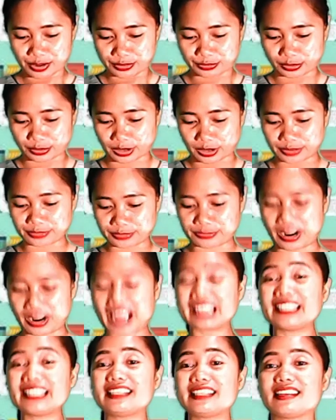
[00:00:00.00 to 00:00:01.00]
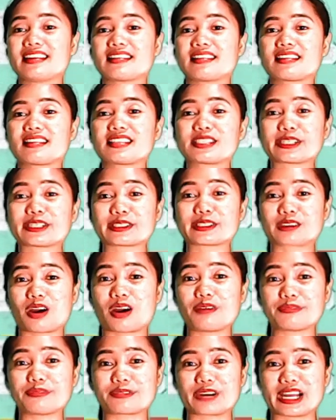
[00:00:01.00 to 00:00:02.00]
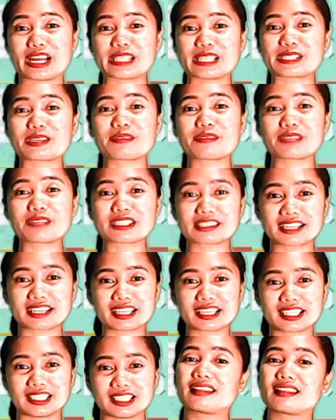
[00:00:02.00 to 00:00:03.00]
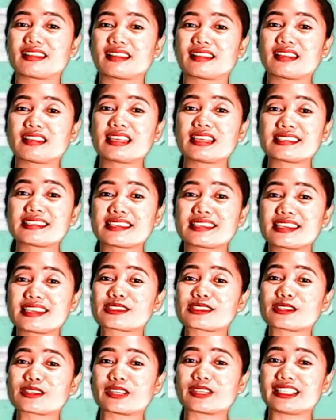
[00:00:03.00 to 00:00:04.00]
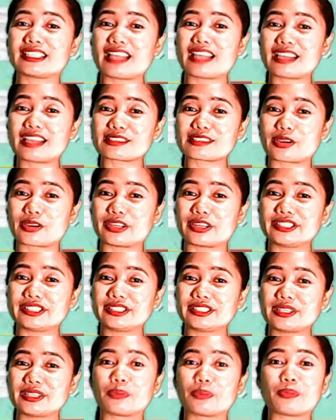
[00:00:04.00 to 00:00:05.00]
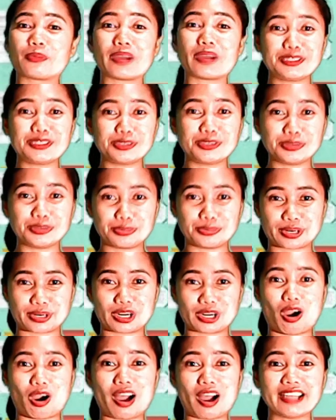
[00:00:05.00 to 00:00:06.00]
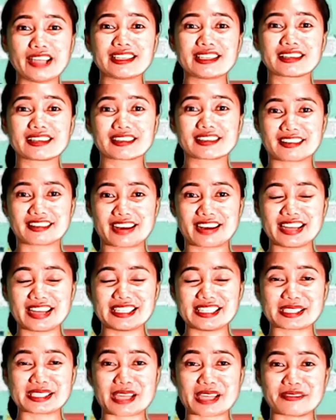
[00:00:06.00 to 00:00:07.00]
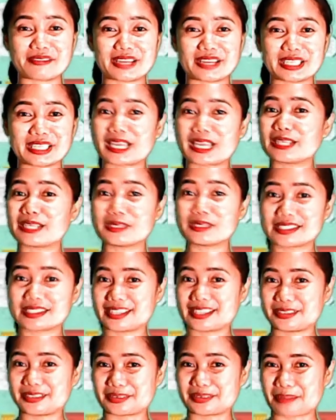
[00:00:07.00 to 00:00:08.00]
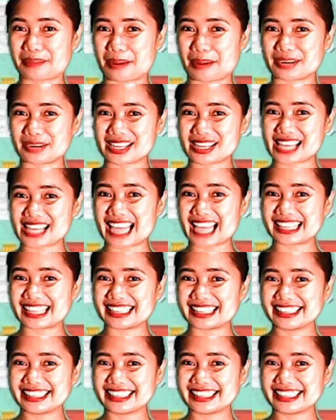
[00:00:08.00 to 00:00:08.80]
for finding the circumference of the circle? This is your lesson when you were on grade 7. Can you still remember that?